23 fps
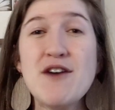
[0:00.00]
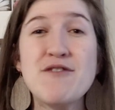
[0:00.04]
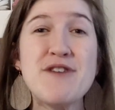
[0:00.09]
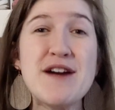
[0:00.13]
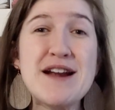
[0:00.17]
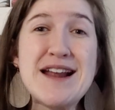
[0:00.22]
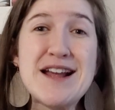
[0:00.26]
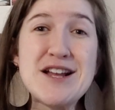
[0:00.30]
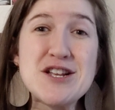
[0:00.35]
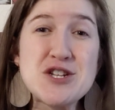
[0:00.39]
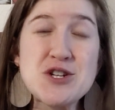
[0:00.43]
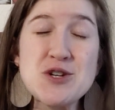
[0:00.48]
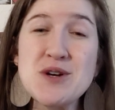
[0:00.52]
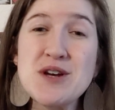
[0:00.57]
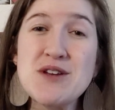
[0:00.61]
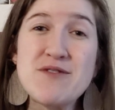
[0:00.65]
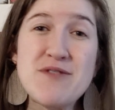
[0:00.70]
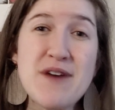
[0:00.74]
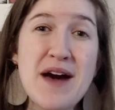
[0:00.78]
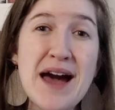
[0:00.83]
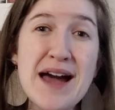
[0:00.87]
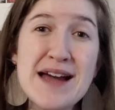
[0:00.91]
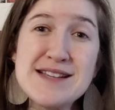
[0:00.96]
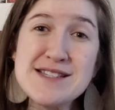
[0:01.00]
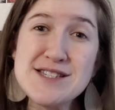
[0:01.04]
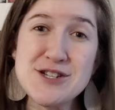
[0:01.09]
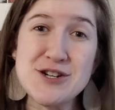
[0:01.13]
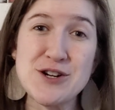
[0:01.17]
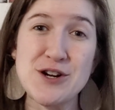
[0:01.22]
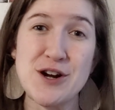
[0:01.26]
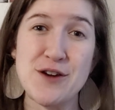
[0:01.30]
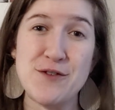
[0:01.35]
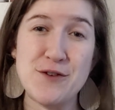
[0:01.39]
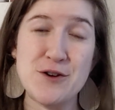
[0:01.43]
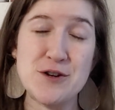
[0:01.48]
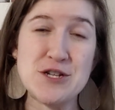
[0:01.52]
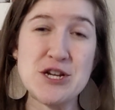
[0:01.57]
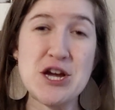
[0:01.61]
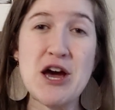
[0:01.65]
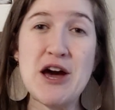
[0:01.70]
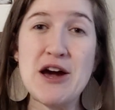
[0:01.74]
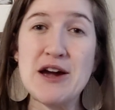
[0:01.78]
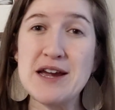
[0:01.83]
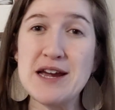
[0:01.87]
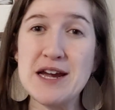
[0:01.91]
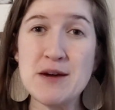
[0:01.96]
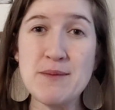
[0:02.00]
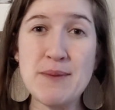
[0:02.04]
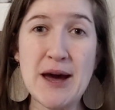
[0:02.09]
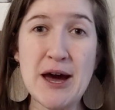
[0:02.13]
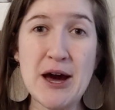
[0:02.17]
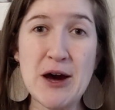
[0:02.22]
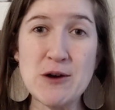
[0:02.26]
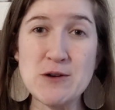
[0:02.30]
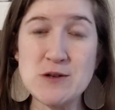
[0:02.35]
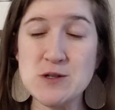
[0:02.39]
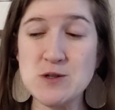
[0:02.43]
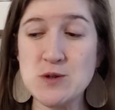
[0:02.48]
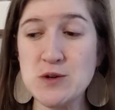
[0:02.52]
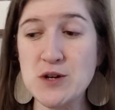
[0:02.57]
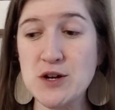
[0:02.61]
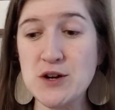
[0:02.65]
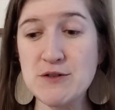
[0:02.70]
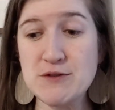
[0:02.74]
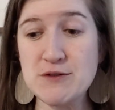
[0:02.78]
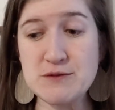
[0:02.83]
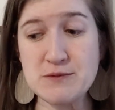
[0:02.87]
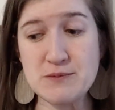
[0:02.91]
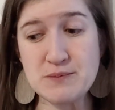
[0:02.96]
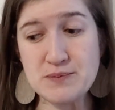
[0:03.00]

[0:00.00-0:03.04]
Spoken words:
financial advisor, if you're talking about sort of